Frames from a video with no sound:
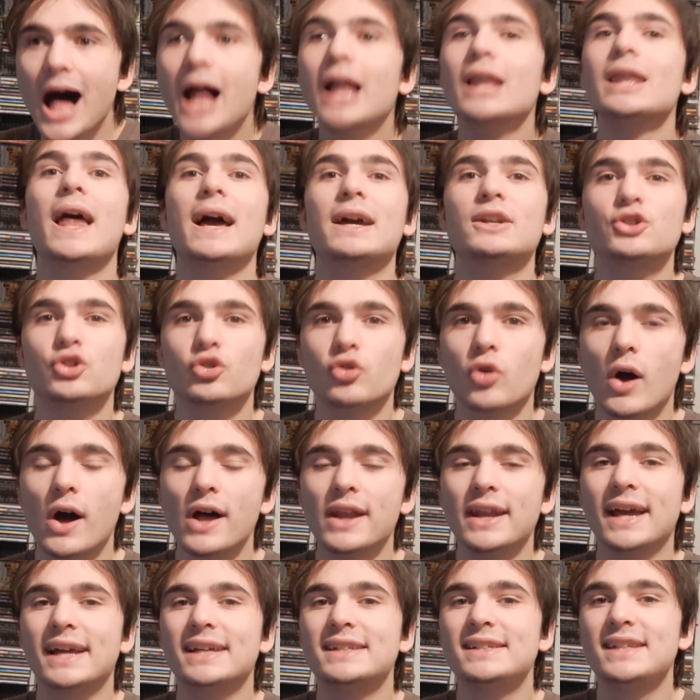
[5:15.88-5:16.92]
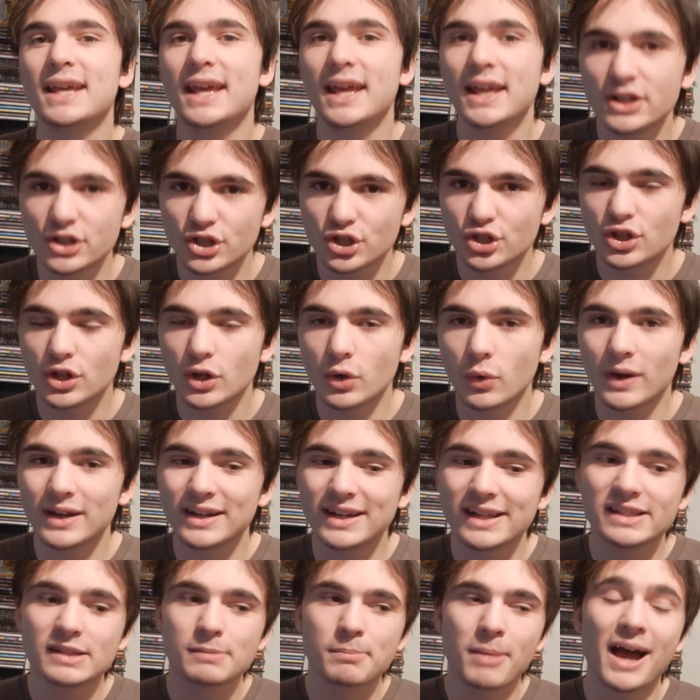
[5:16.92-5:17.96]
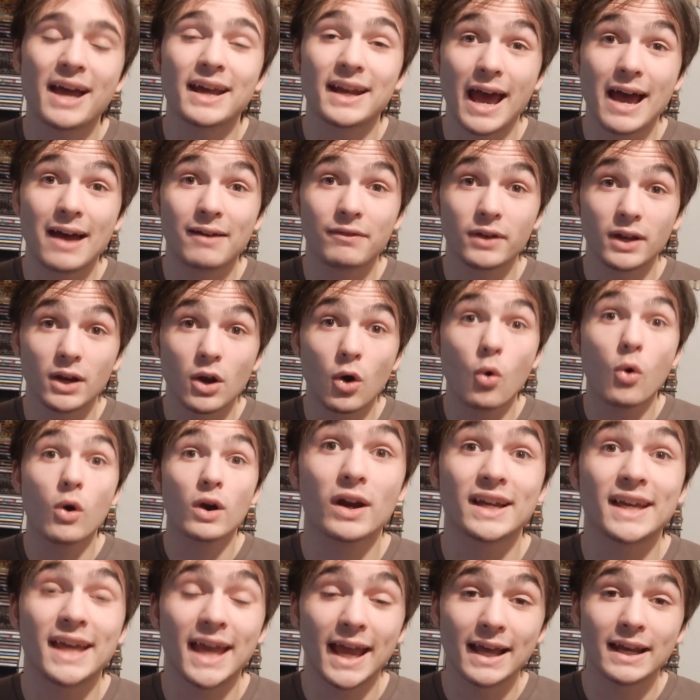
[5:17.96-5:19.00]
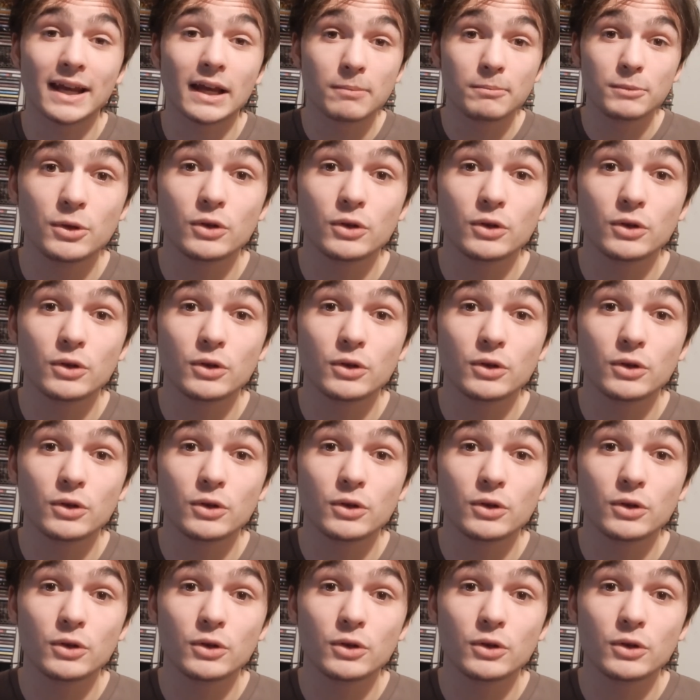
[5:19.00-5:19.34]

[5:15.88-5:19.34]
electronic tinge to it despite having organic